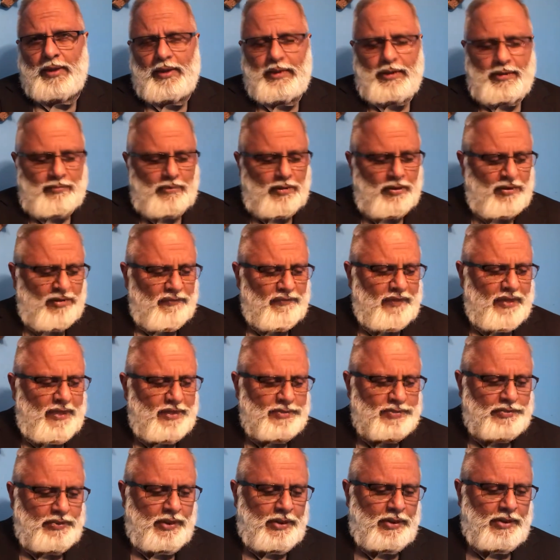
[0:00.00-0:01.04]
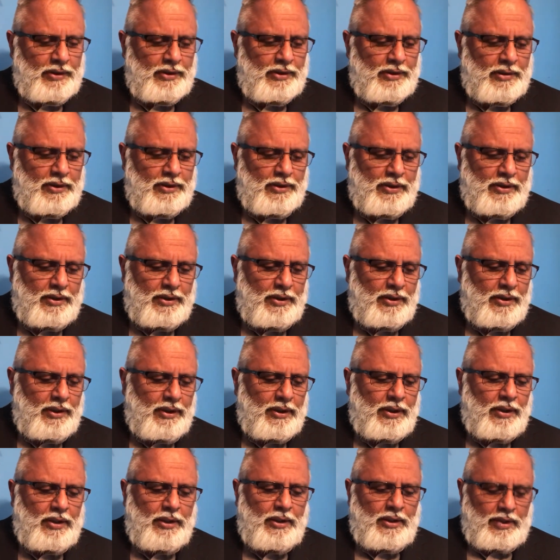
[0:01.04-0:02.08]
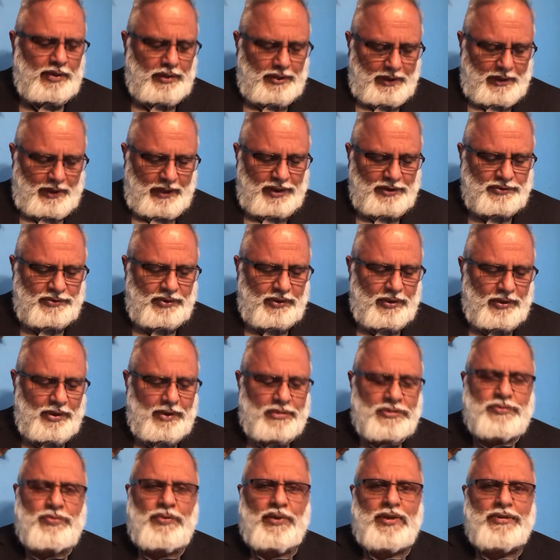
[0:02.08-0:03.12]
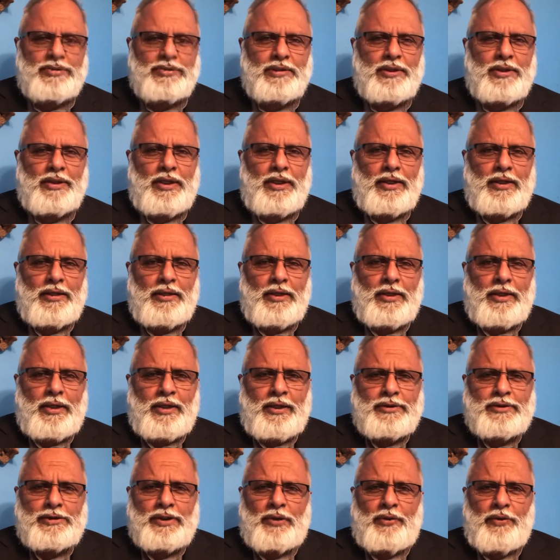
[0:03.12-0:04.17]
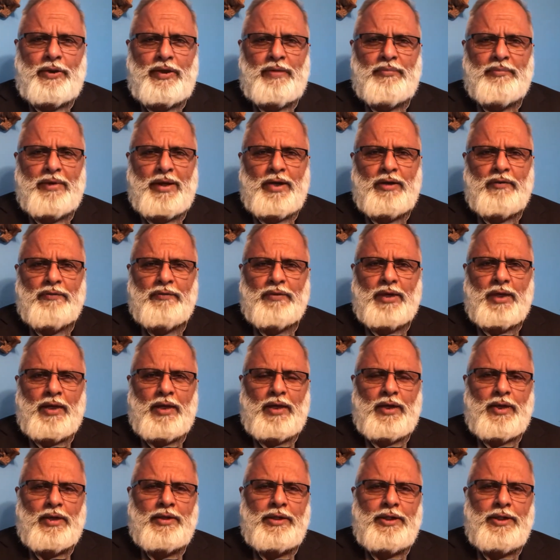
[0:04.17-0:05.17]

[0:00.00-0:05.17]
The book of Ezra, Ezra is, is, is a great man of God.